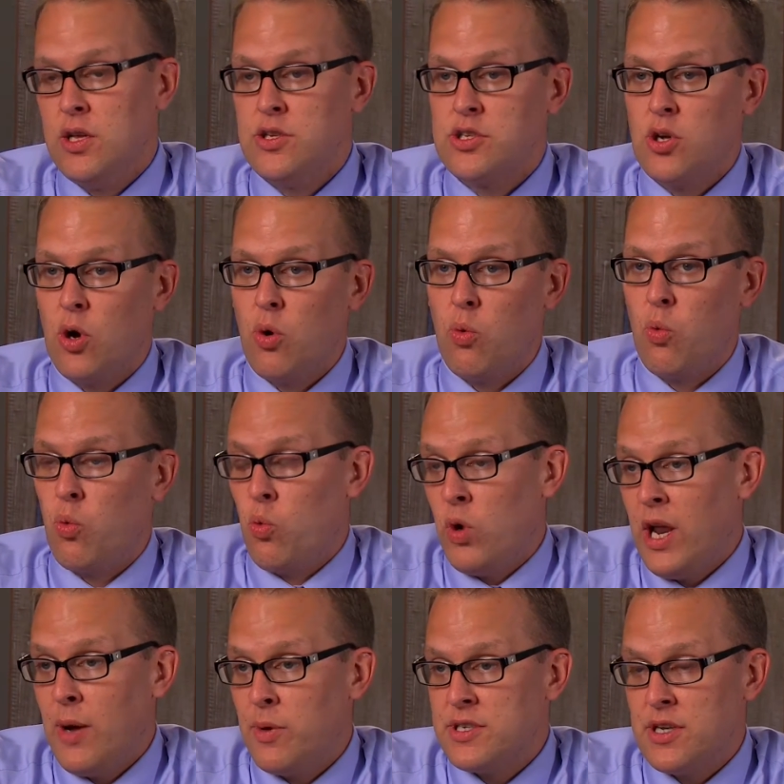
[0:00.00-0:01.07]
So
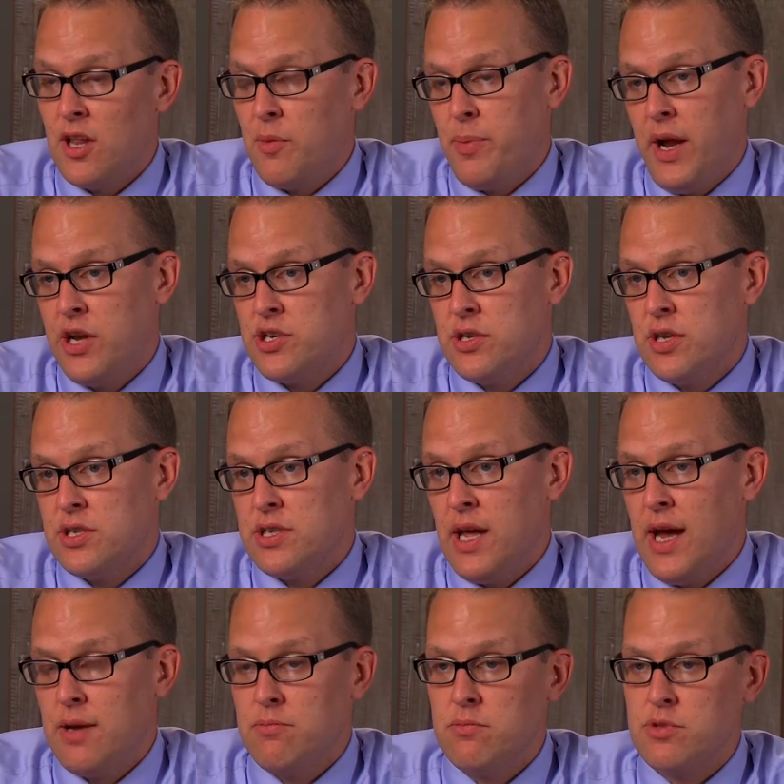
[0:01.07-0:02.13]
what I would tell a patient is
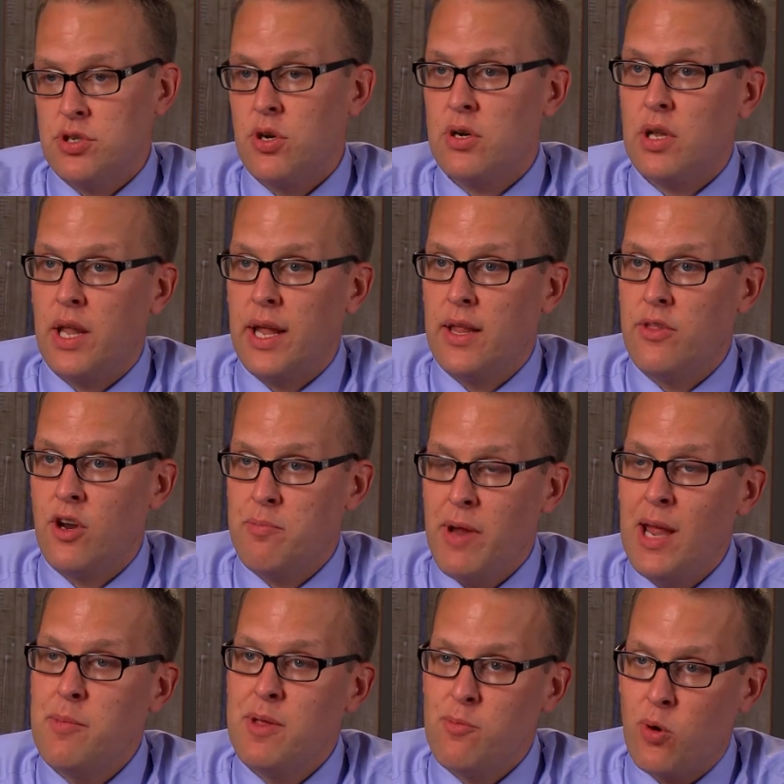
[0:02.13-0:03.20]
that certainly there
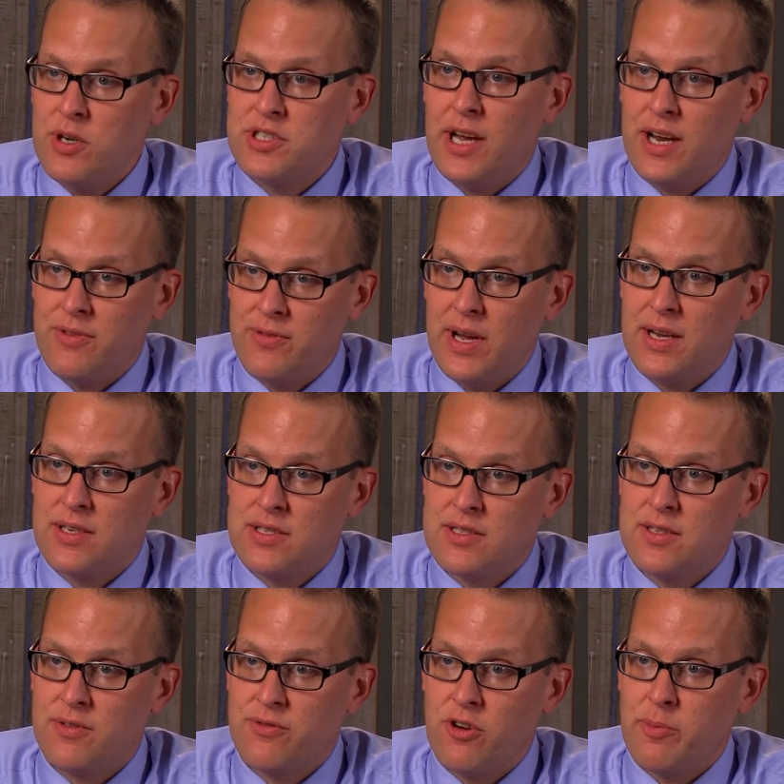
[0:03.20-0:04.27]
may be more side
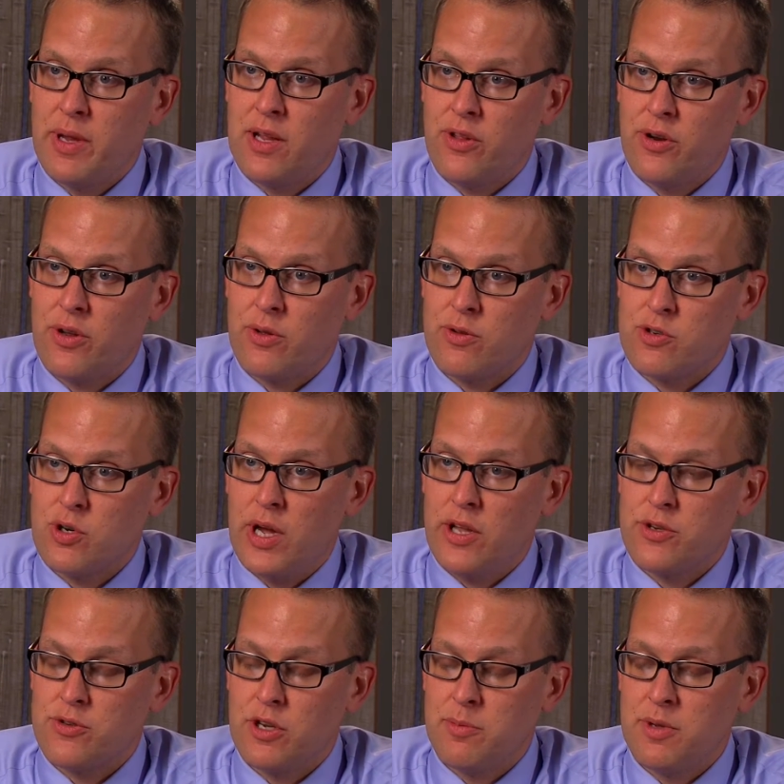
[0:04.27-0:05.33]
effects from a clinical
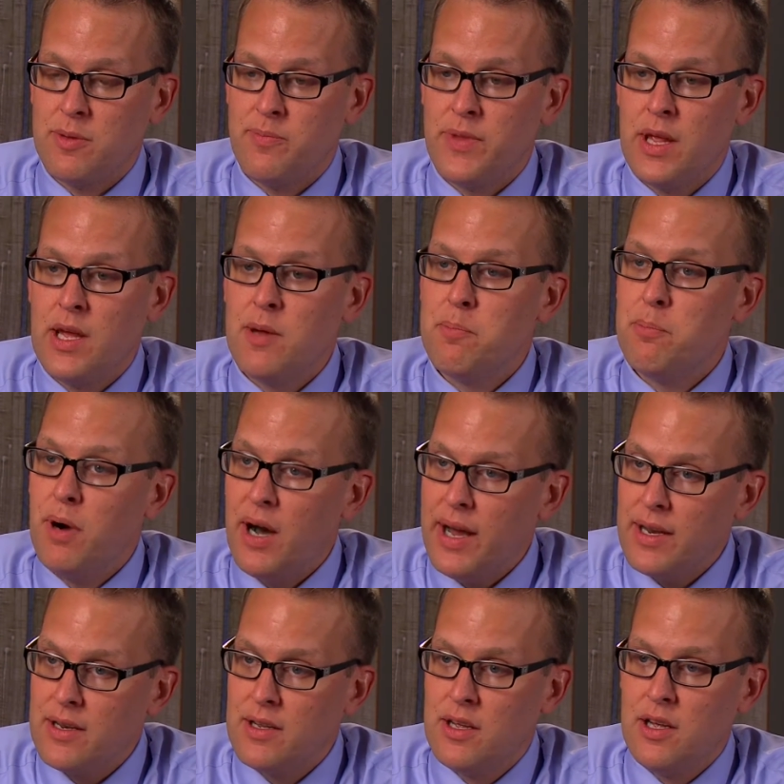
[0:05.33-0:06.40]
trial treatment,
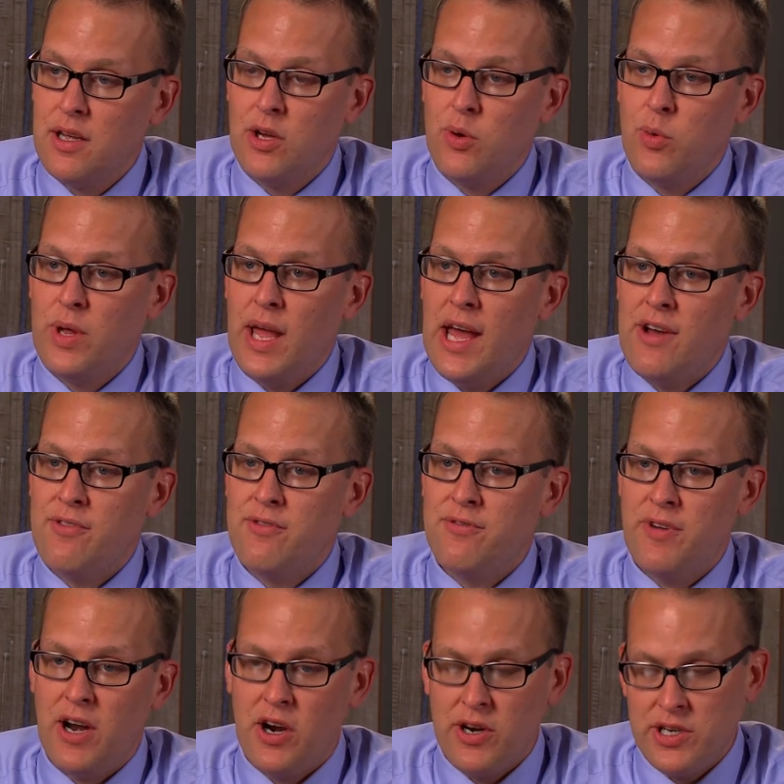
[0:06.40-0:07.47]
but we have
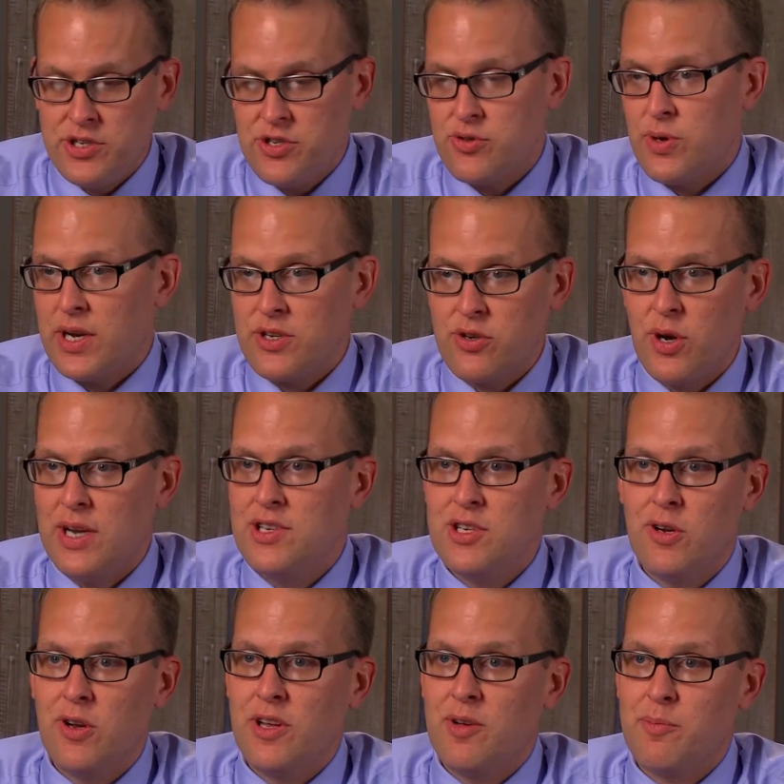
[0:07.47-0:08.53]
very strict
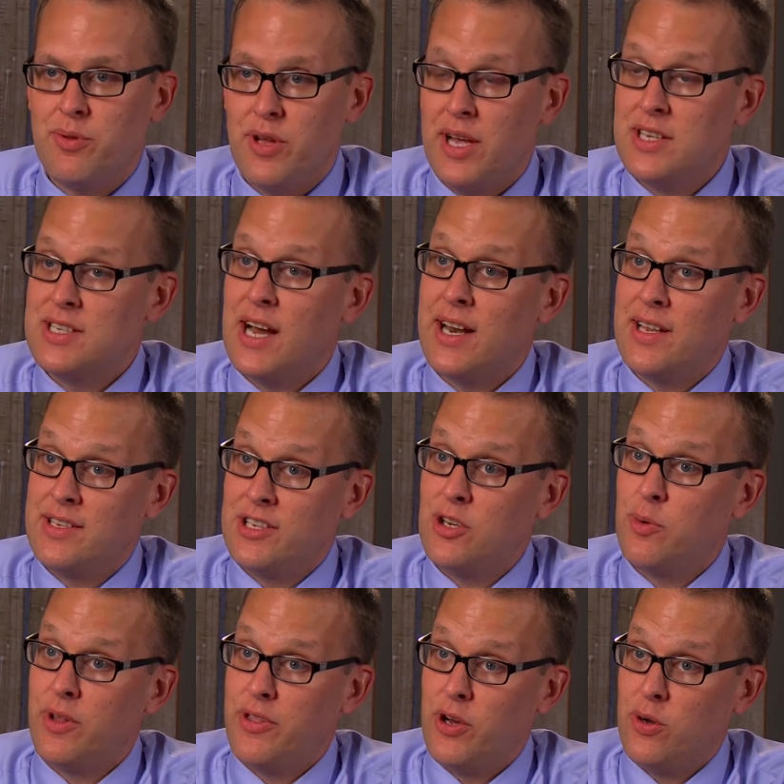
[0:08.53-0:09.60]
criteria in place how to
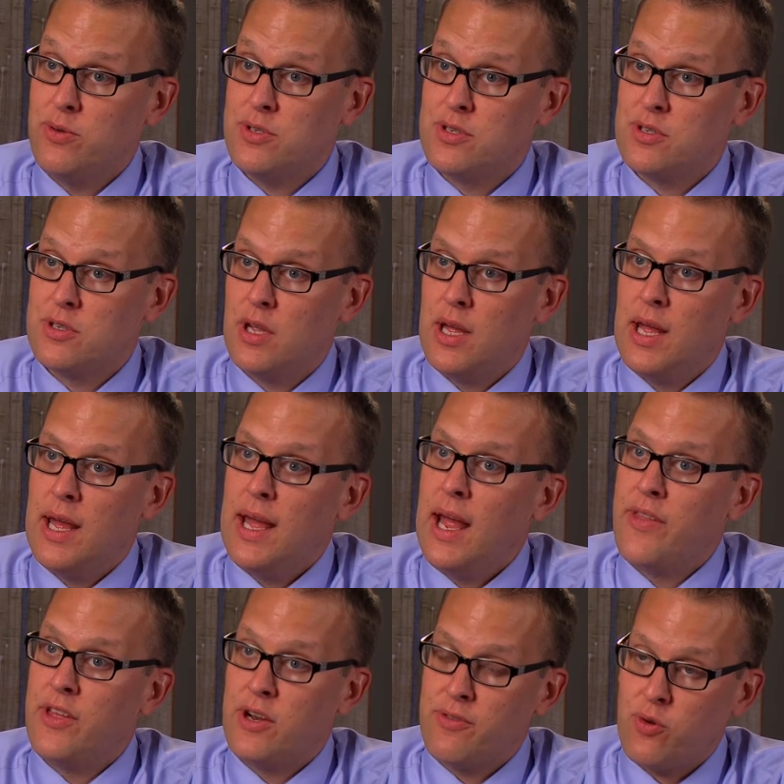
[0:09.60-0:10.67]
deal with those.
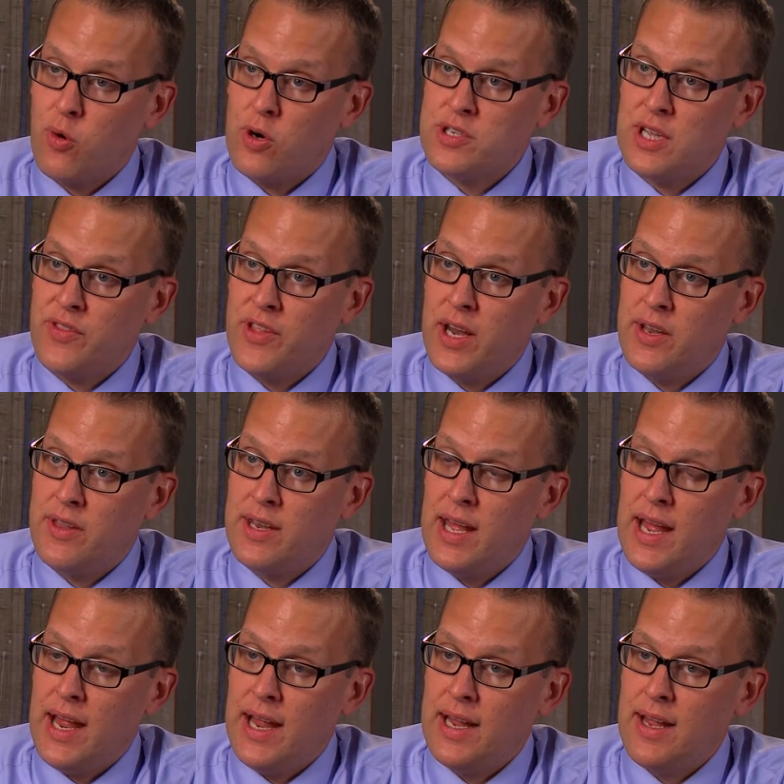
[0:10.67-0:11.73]
And then, of course, at the end of the
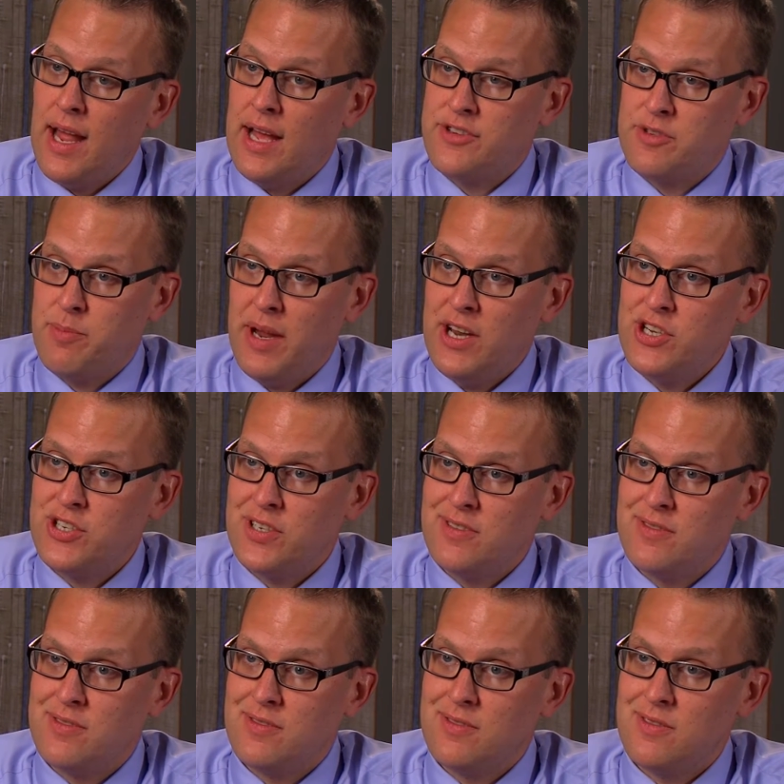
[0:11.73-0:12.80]
day, as a patient,
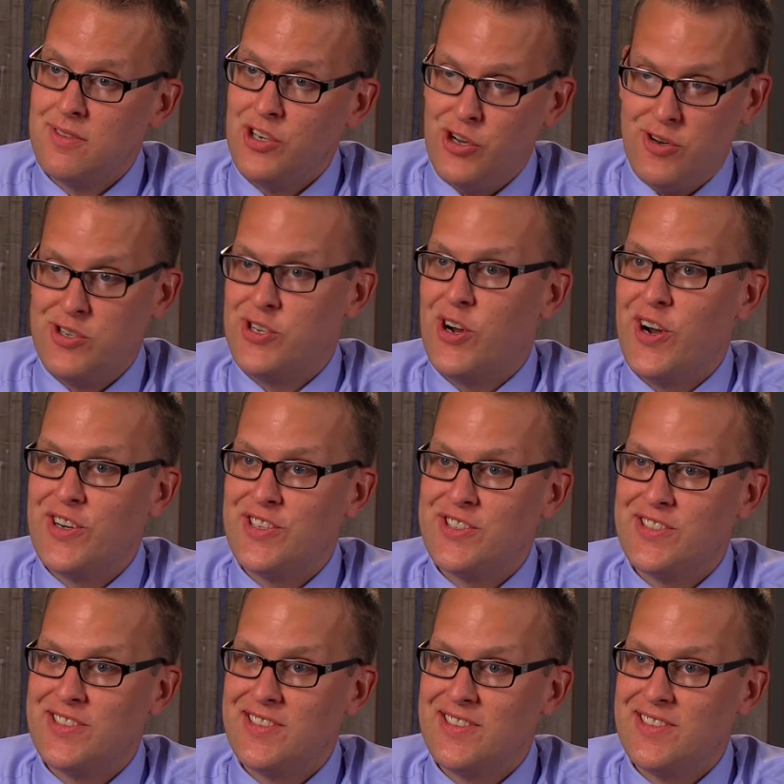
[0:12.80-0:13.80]
you're in charge.